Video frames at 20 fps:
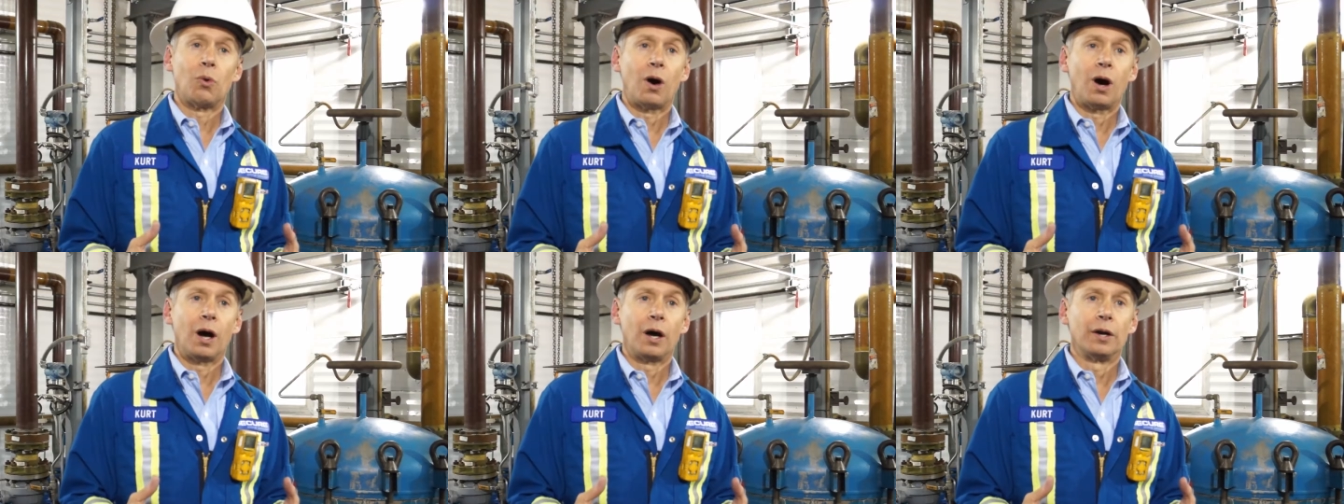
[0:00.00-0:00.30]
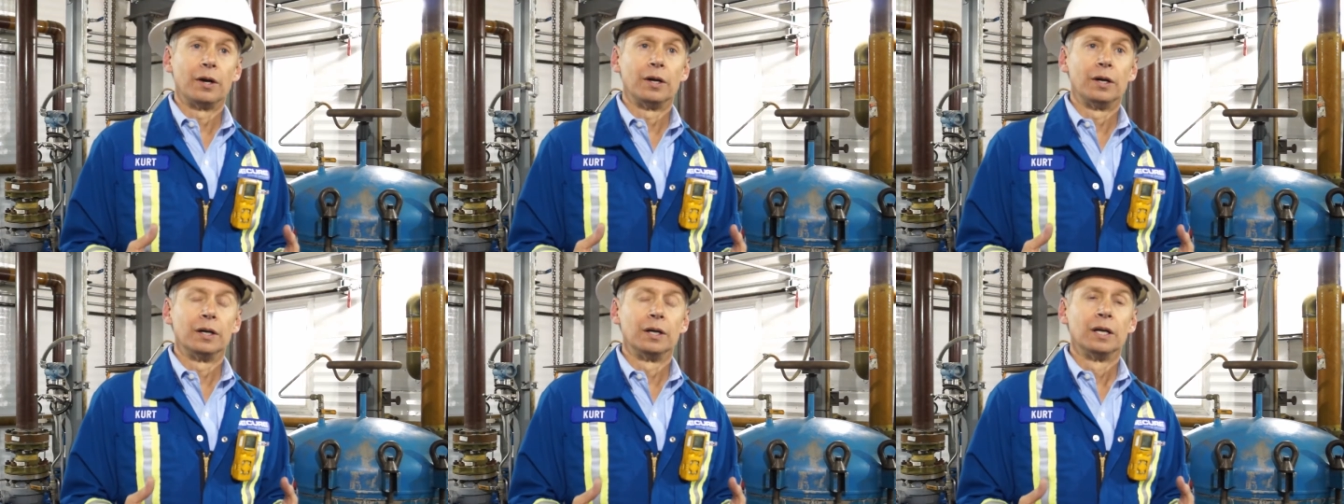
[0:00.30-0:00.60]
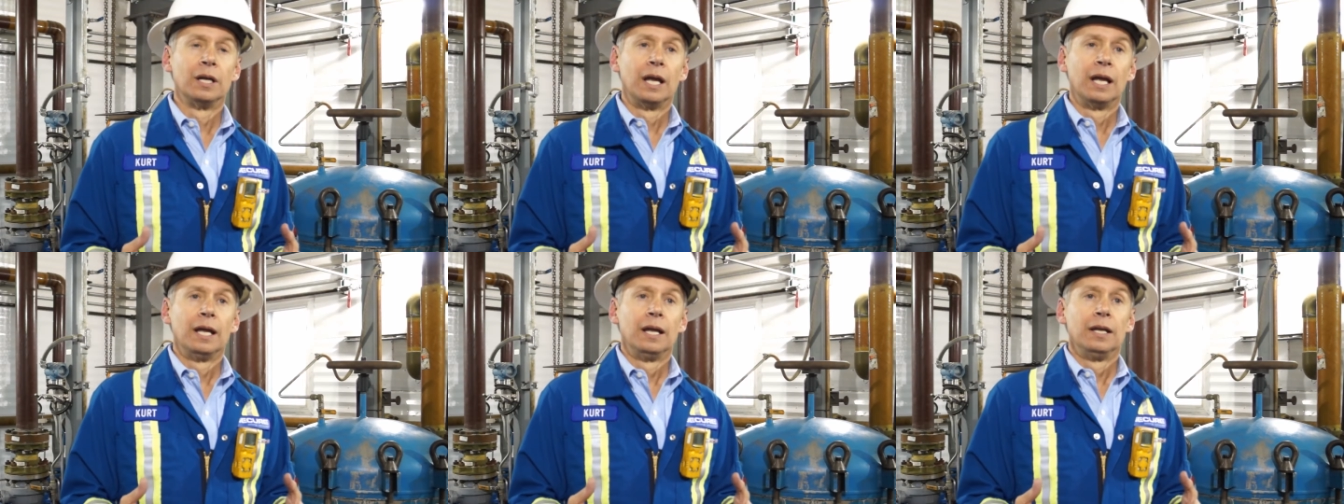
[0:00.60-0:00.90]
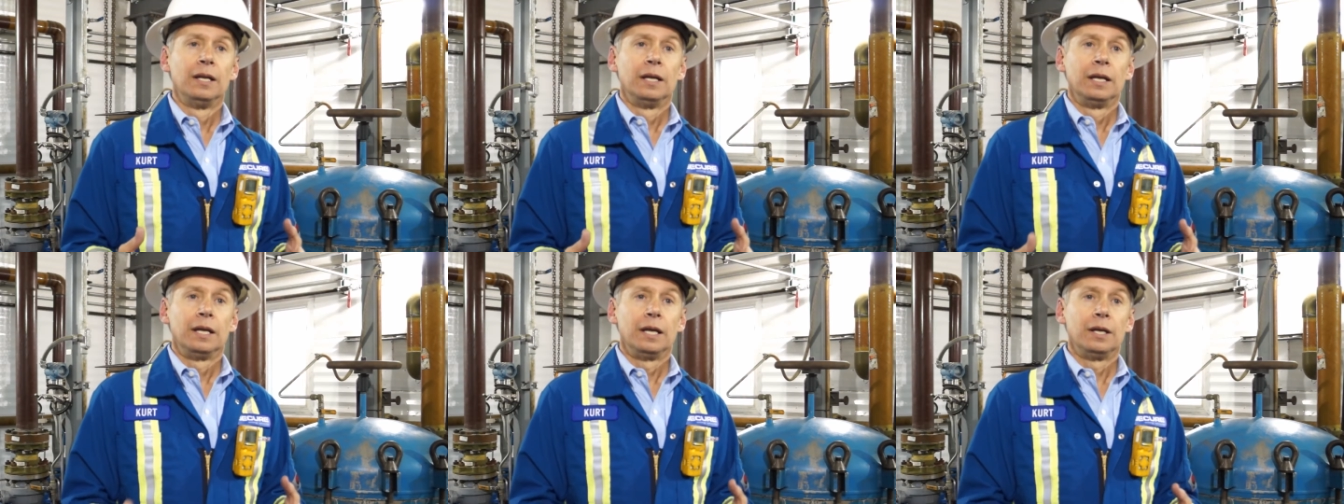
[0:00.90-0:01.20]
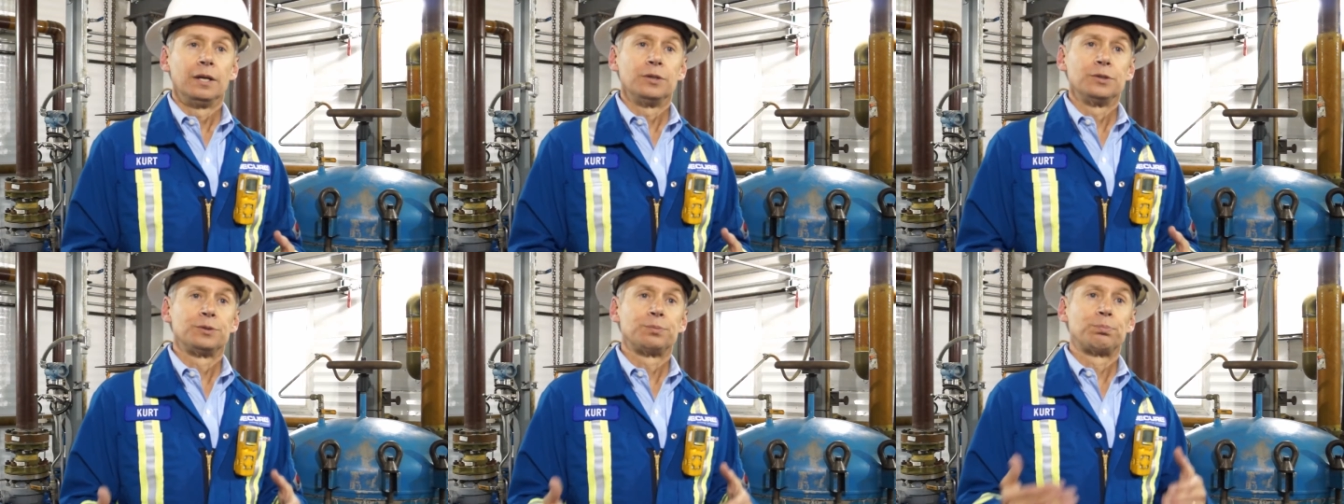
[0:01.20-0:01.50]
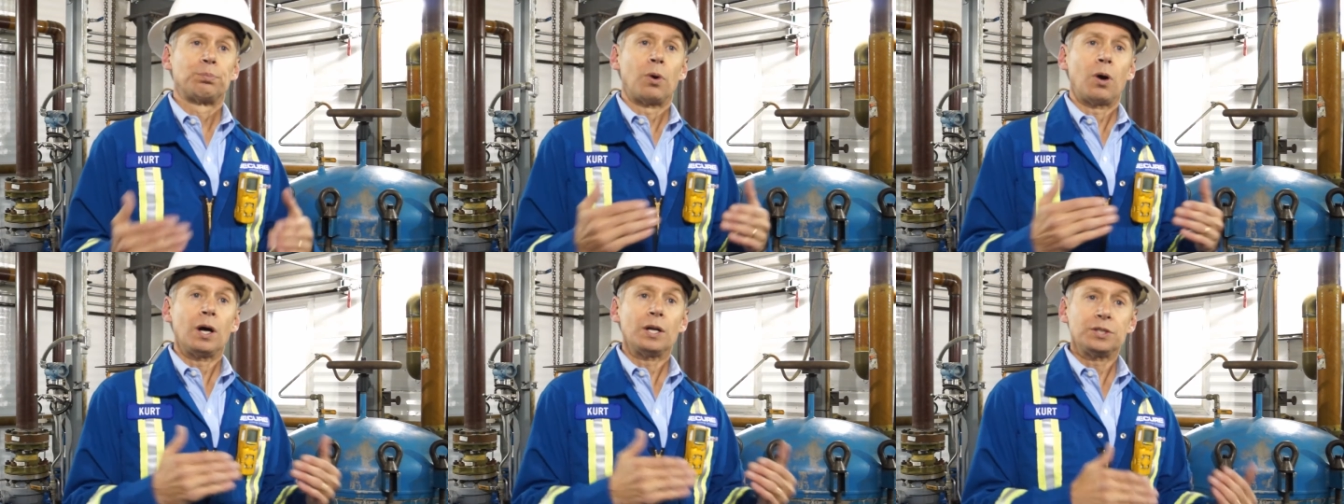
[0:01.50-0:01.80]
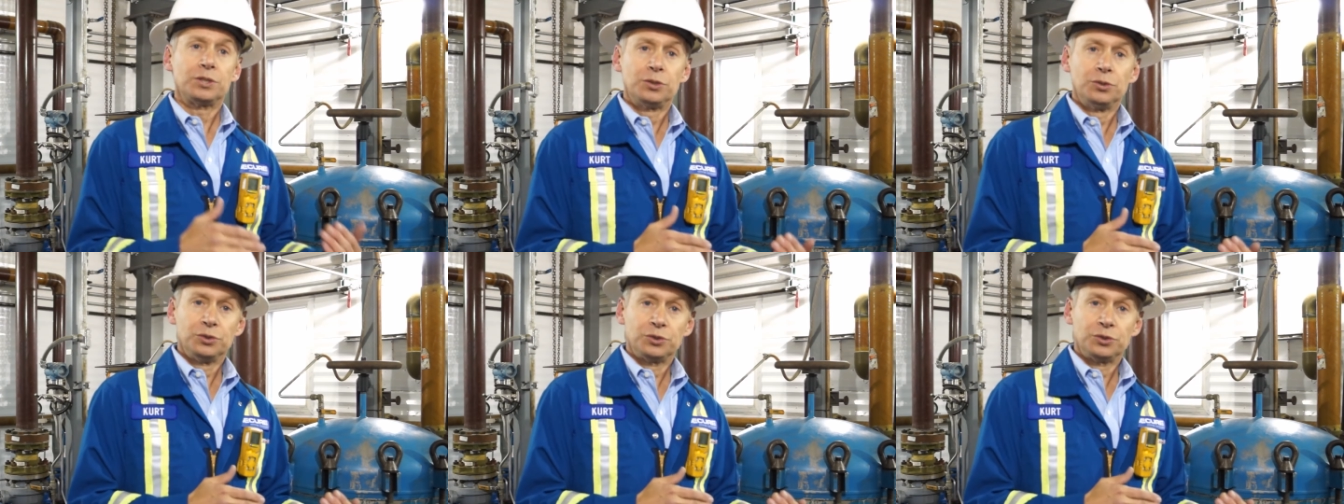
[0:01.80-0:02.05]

water is brought